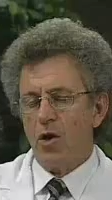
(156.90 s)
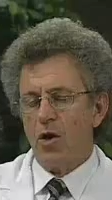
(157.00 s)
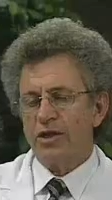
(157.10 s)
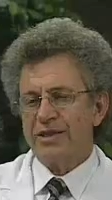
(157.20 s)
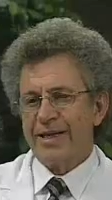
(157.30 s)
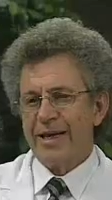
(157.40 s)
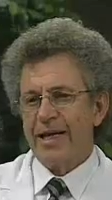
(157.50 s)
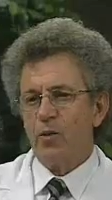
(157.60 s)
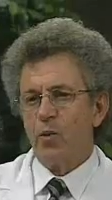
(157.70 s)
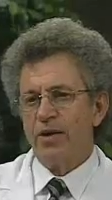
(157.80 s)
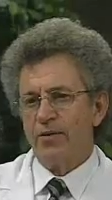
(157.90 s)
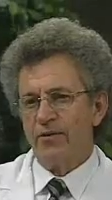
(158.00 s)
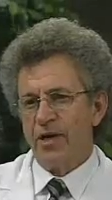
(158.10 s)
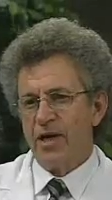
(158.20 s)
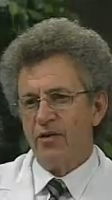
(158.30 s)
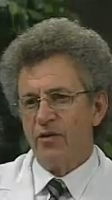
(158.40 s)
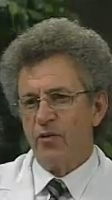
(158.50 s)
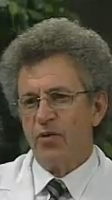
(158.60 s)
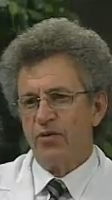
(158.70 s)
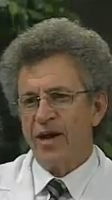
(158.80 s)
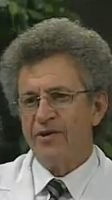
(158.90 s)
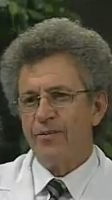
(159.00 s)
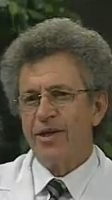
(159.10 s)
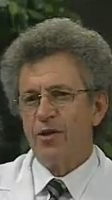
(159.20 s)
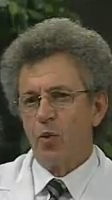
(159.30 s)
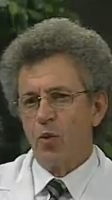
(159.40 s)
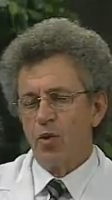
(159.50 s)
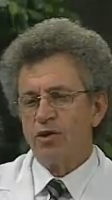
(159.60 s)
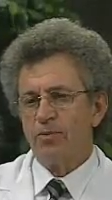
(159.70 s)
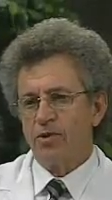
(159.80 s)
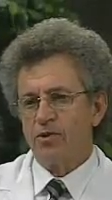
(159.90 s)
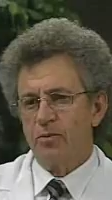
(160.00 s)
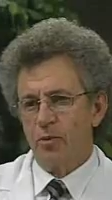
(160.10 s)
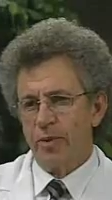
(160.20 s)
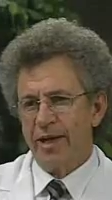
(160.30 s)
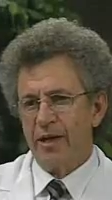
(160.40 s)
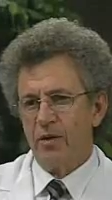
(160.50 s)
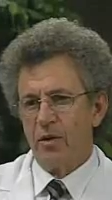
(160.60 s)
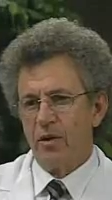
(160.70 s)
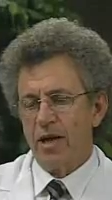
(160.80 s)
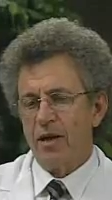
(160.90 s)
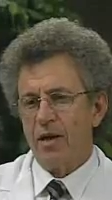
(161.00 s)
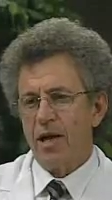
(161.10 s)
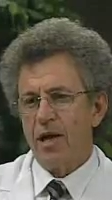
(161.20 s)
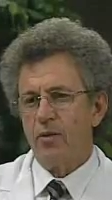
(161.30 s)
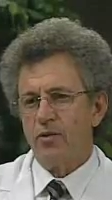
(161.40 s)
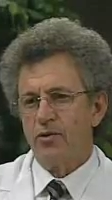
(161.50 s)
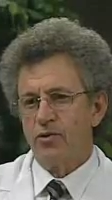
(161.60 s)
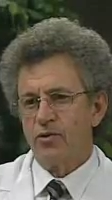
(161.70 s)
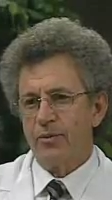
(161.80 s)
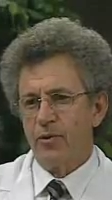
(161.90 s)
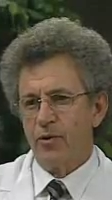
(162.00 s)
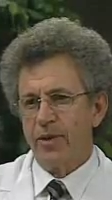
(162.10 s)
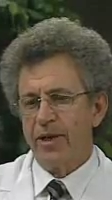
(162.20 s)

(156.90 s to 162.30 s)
On a scale of 1 to 5, with 5 being the worst possible pain, how would you describe your